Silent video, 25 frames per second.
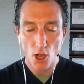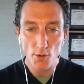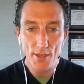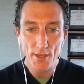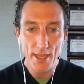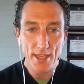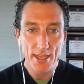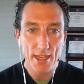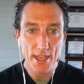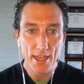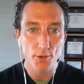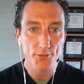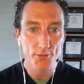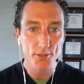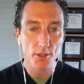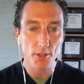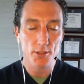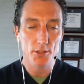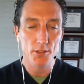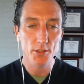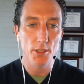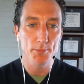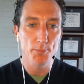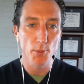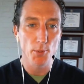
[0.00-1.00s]
Okay, yeah, those
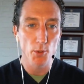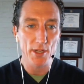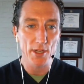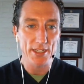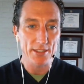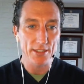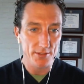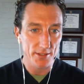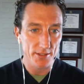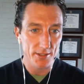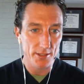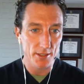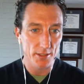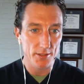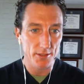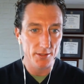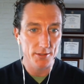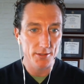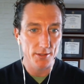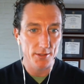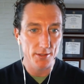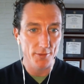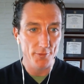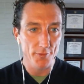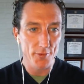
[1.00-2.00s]
are good points. The,
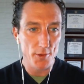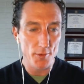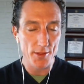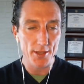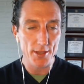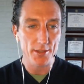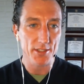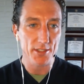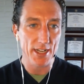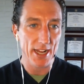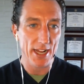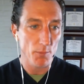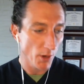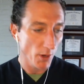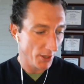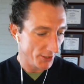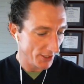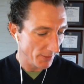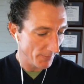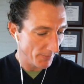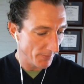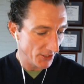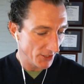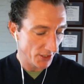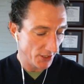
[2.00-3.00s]
the few things that I
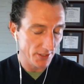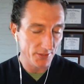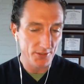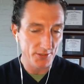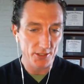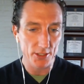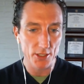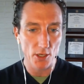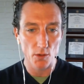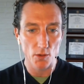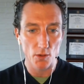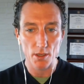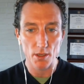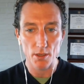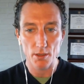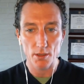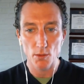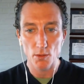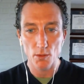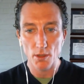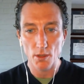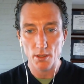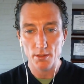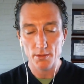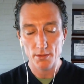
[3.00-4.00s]
want to mention is, you know,
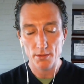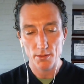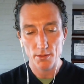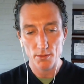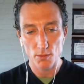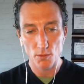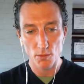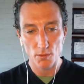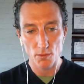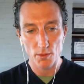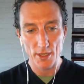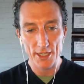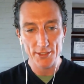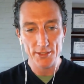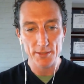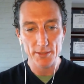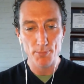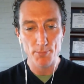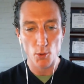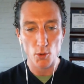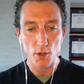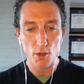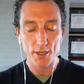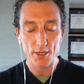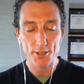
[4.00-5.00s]
it's
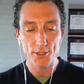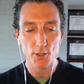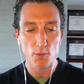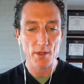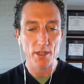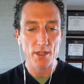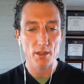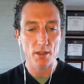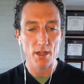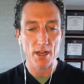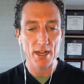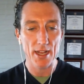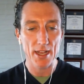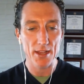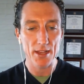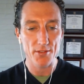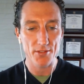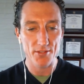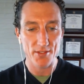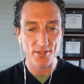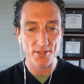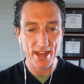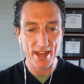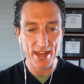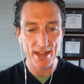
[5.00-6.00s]
important to
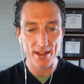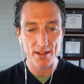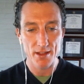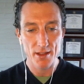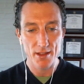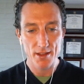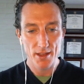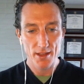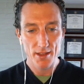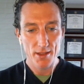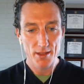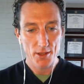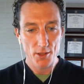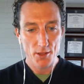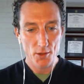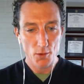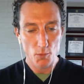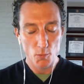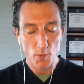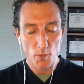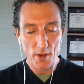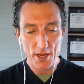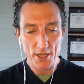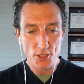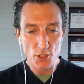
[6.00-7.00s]
realize that
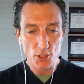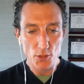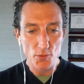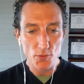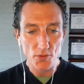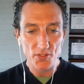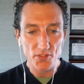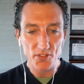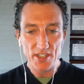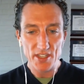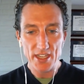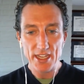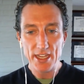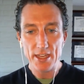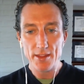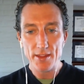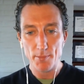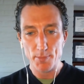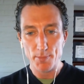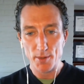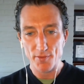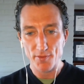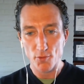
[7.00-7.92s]
when you see the